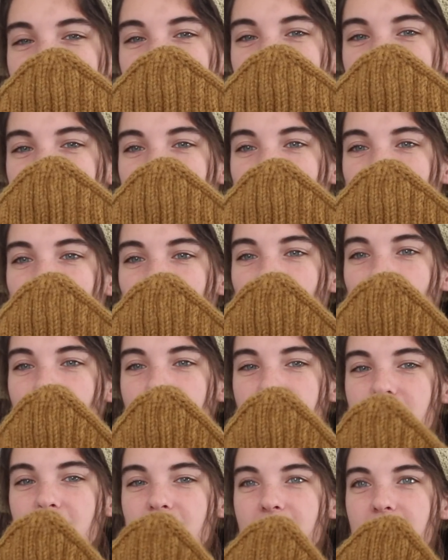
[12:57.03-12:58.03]
for the fall, but
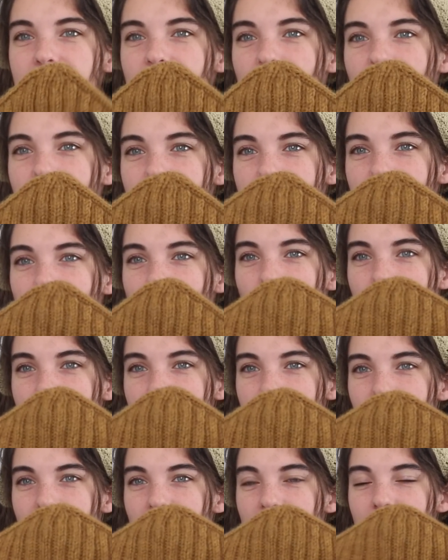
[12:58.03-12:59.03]
honestly this color is all
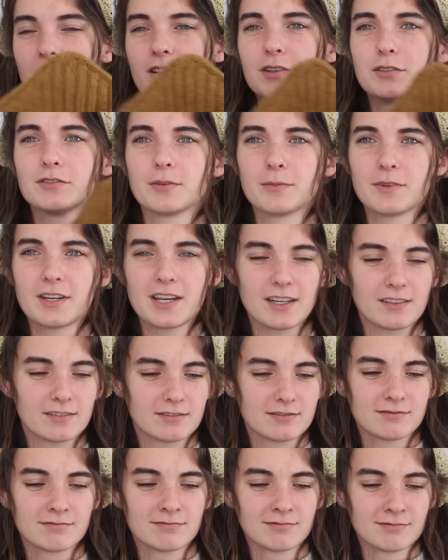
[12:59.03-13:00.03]
year round color for me.
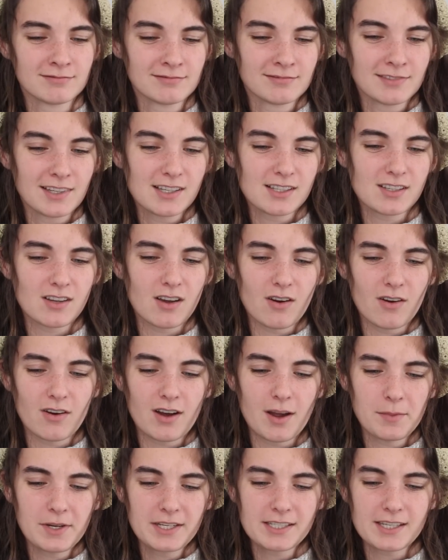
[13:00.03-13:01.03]
So
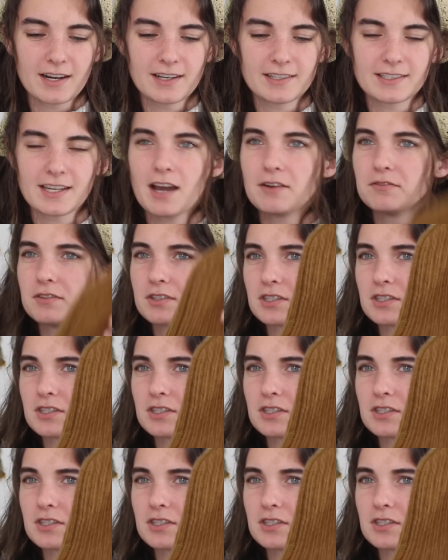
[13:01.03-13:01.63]
I'm excited to have